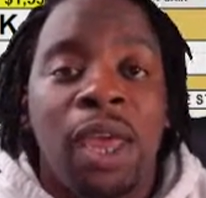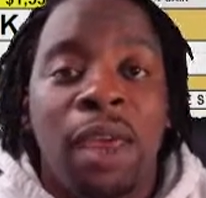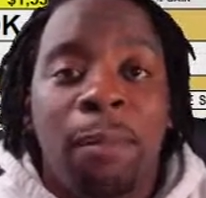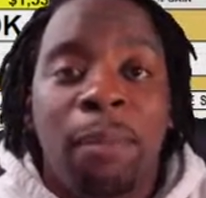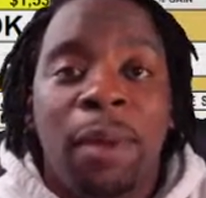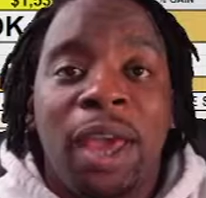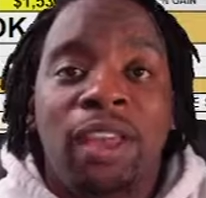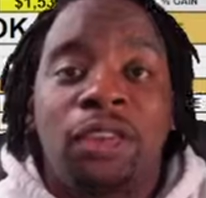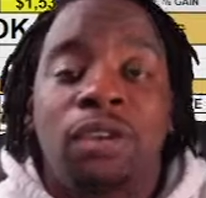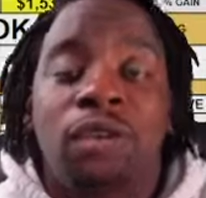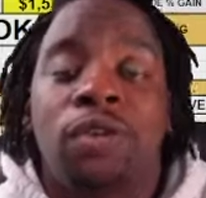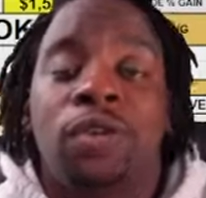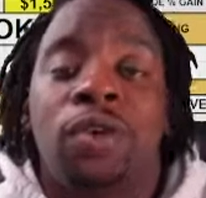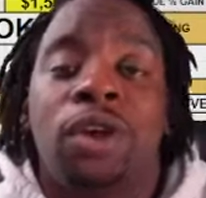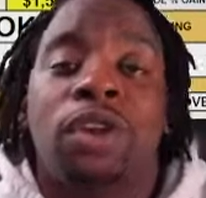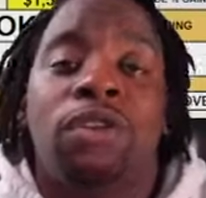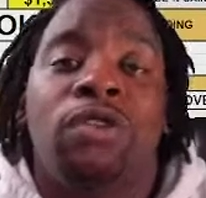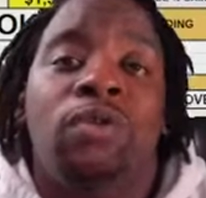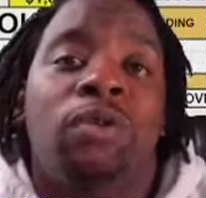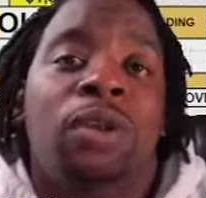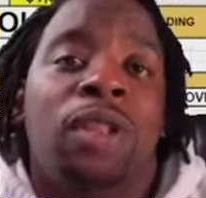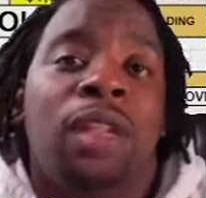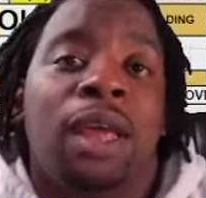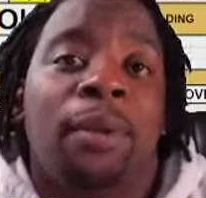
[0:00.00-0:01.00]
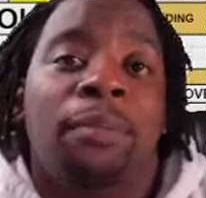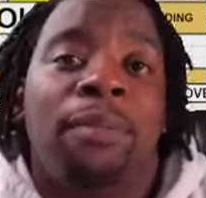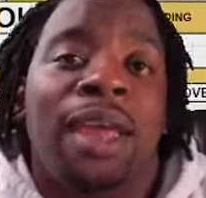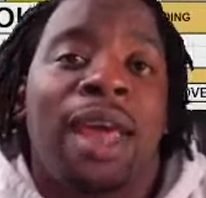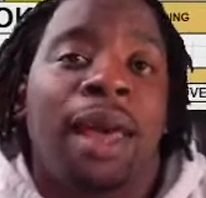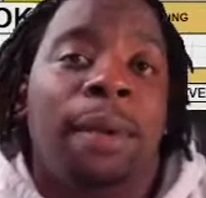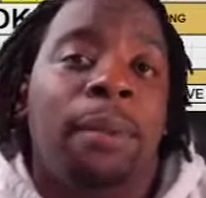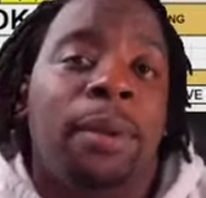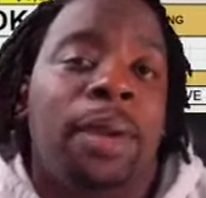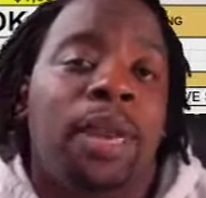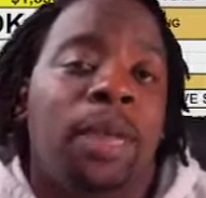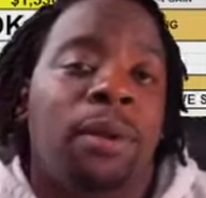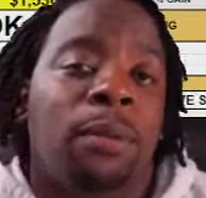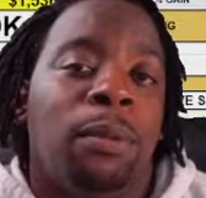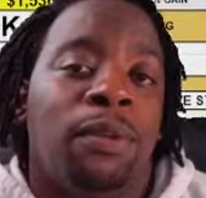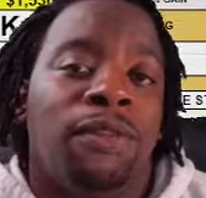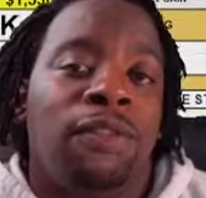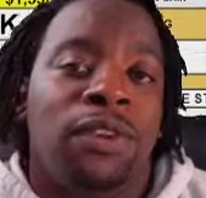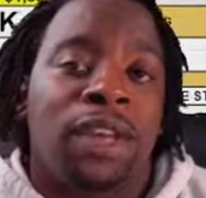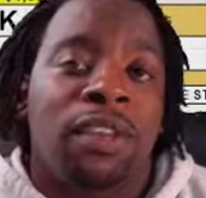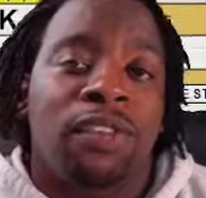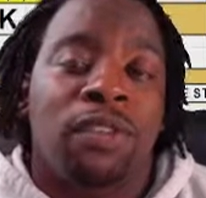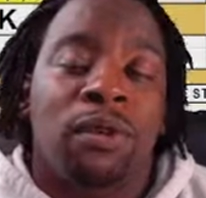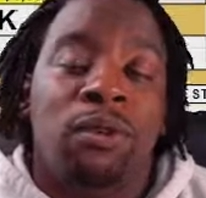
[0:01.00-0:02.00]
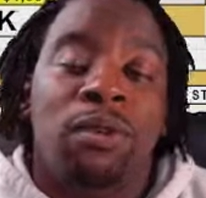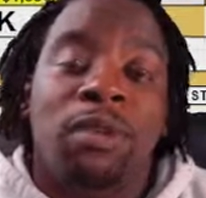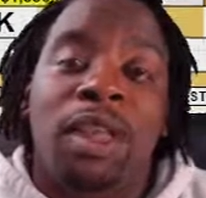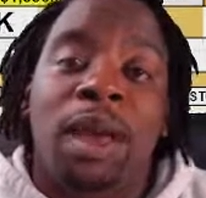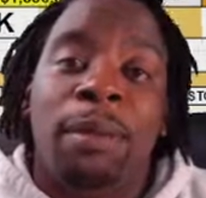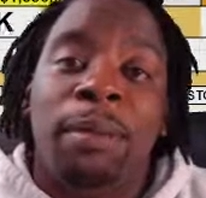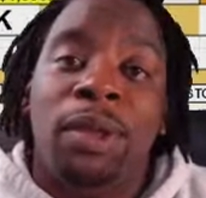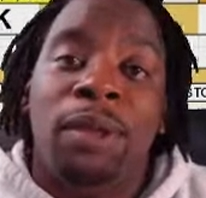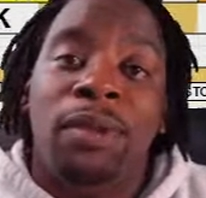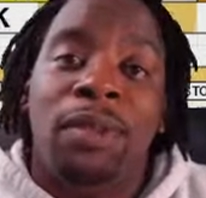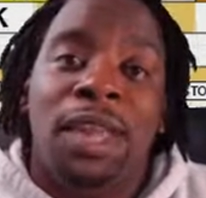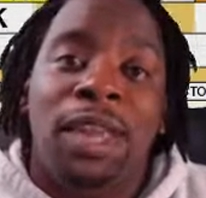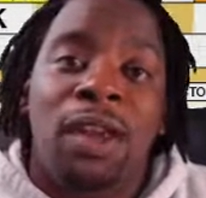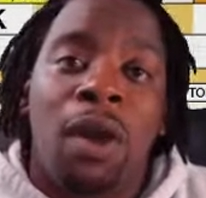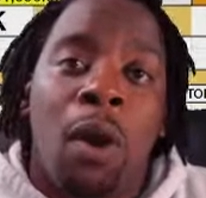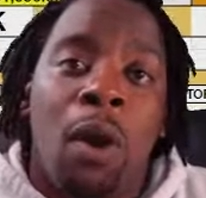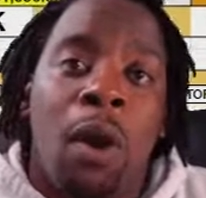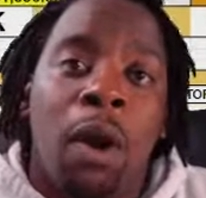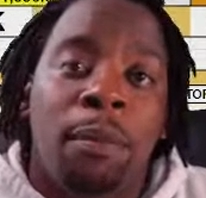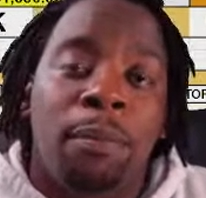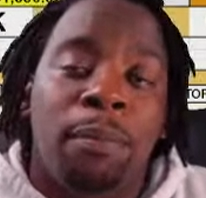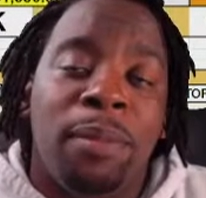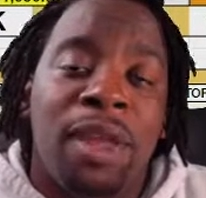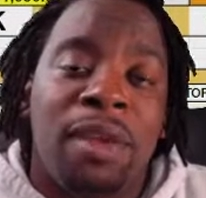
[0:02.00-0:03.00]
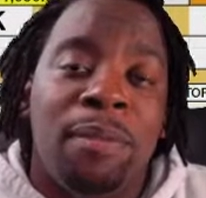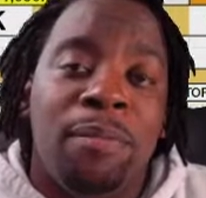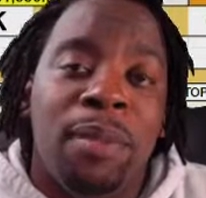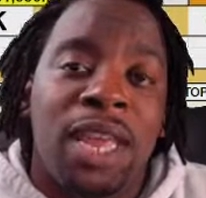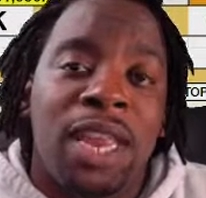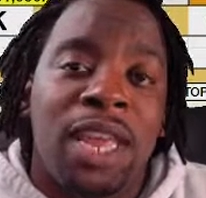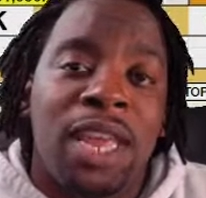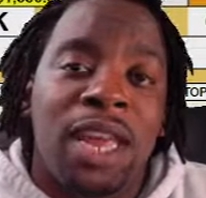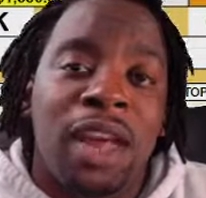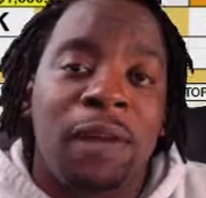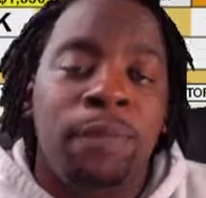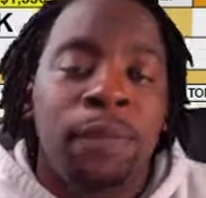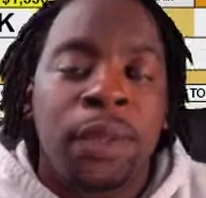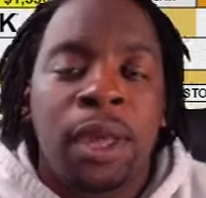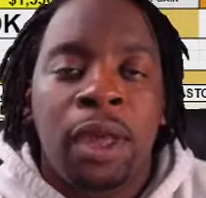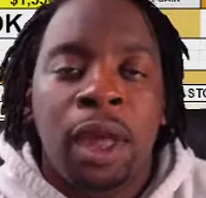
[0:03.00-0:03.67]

Make sure that you end up tapping in with us on WDRB Media.